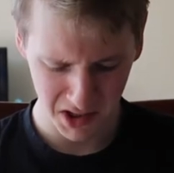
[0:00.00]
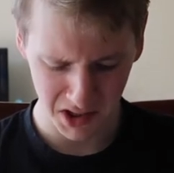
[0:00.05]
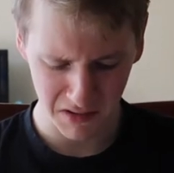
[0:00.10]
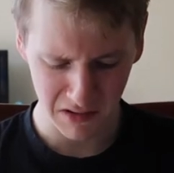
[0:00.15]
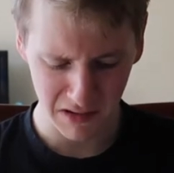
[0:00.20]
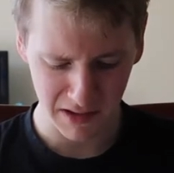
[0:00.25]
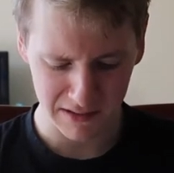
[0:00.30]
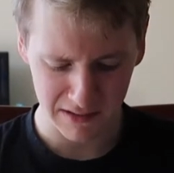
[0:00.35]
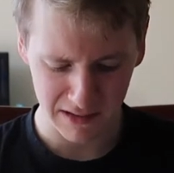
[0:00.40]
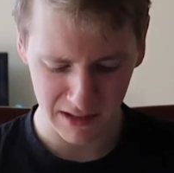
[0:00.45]

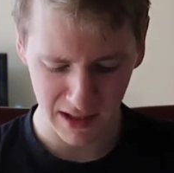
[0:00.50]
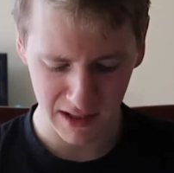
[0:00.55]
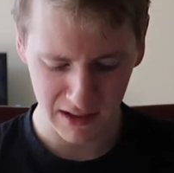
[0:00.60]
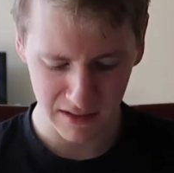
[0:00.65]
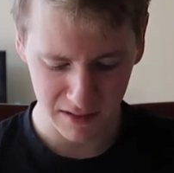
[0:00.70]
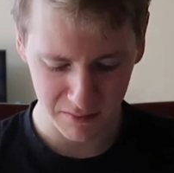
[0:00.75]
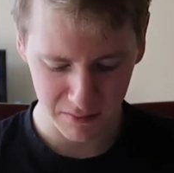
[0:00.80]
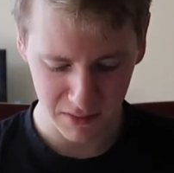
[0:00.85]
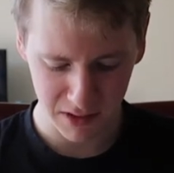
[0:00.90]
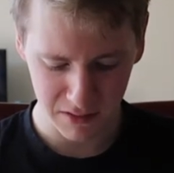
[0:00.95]

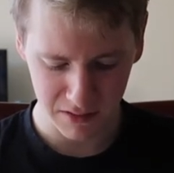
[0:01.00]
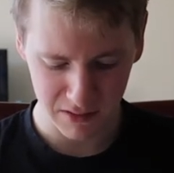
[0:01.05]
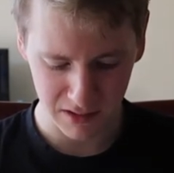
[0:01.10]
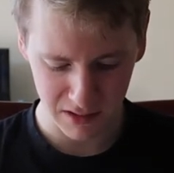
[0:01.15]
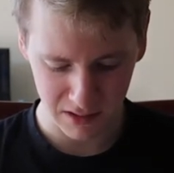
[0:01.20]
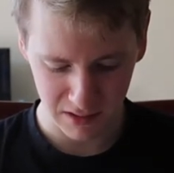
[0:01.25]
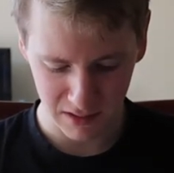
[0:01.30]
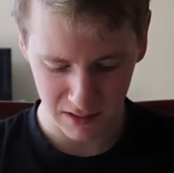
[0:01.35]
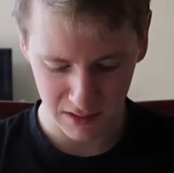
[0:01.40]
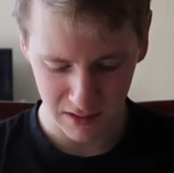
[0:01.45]
Alicia's
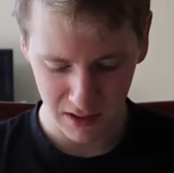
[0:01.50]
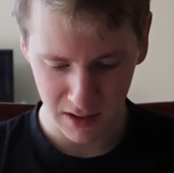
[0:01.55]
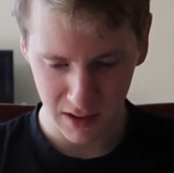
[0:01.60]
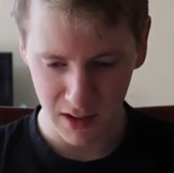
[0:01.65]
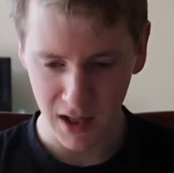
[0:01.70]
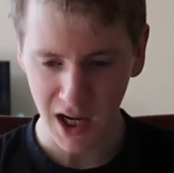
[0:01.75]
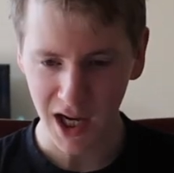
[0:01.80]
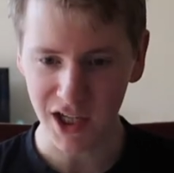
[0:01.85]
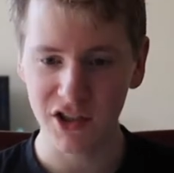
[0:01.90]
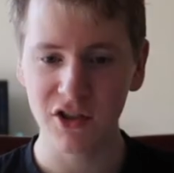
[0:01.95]
gonna like it when
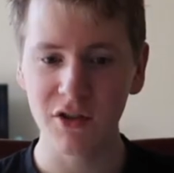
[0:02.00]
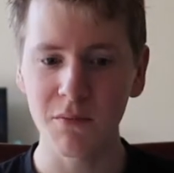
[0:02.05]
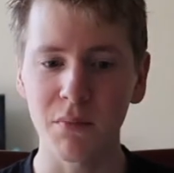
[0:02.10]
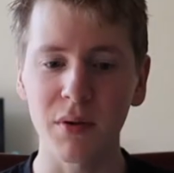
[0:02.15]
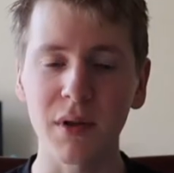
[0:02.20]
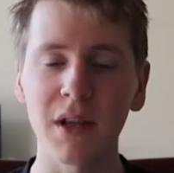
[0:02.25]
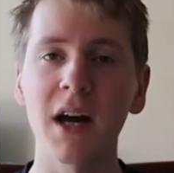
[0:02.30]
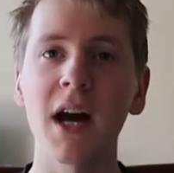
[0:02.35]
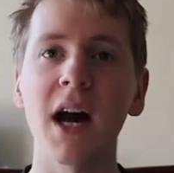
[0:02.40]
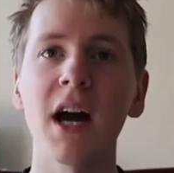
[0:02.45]
she gets
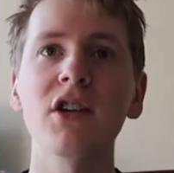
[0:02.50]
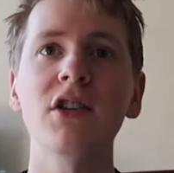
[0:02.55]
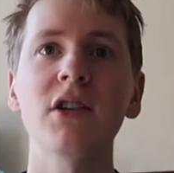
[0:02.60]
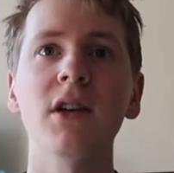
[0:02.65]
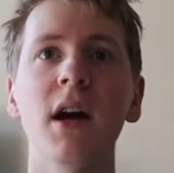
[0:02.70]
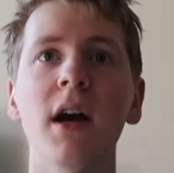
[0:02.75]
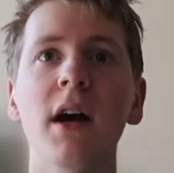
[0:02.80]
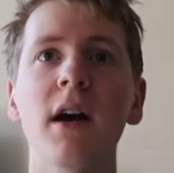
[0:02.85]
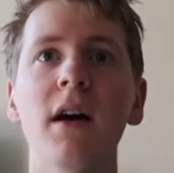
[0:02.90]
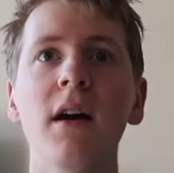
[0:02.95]
all the money
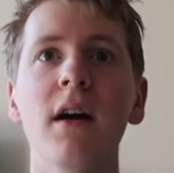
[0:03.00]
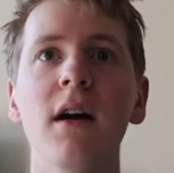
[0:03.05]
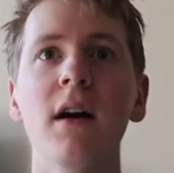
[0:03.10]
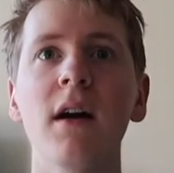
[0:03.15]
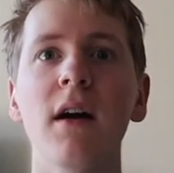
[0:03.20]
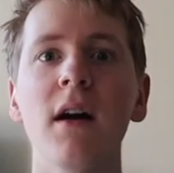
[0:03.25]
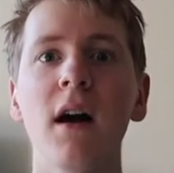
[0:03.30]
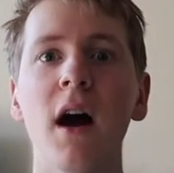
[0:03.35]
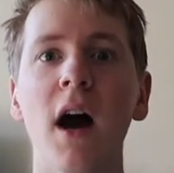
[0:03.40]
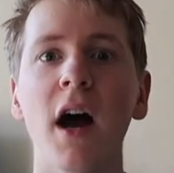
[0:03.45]
from this
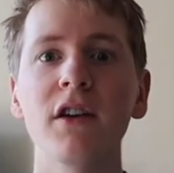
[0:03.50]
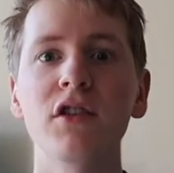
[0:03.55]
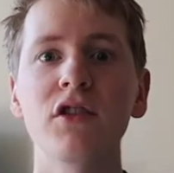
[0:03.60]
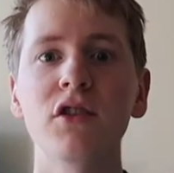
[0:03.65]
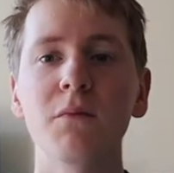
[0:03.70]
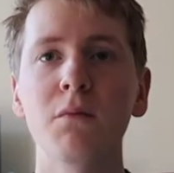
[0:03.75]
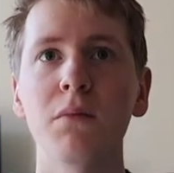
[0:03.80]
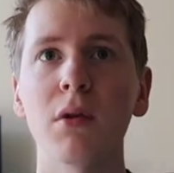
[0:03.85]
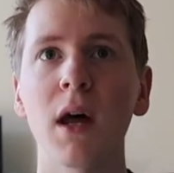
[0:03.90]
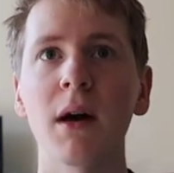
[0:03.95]
video. I
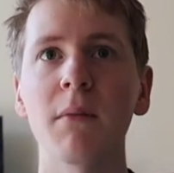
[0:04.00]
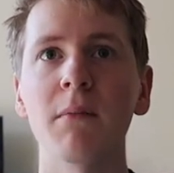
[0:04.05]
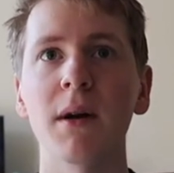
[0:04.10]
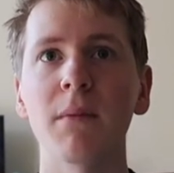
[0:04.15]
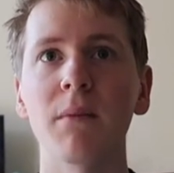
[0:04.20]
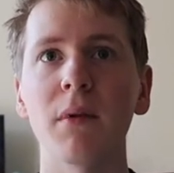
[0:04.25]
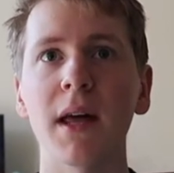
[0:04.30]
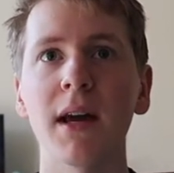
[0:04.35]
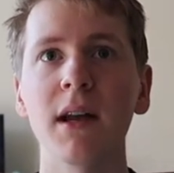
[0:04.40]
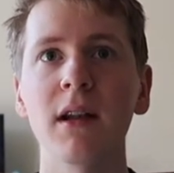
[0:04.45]
should plot
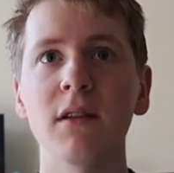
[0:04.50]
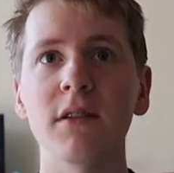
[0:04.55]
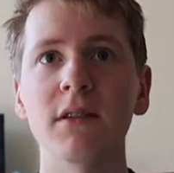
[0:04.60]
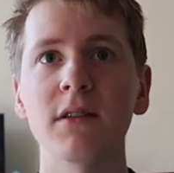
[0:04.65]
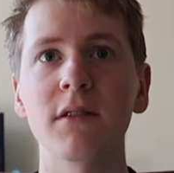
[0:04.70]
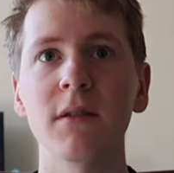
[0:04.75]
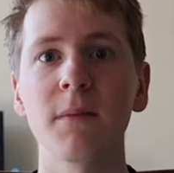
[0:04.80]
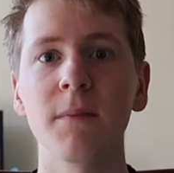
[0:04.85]
my plates.